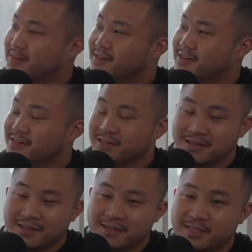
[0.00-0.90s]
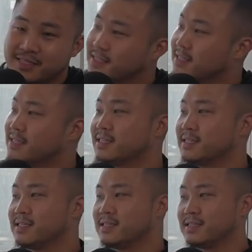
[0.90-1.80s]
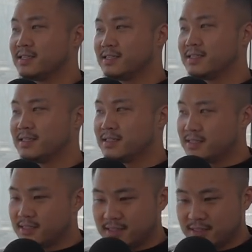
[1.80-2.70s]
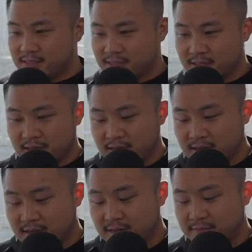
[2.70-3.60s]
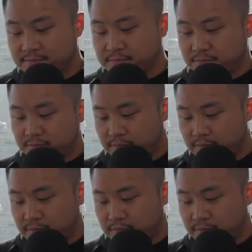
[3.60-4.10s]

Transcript: (silent)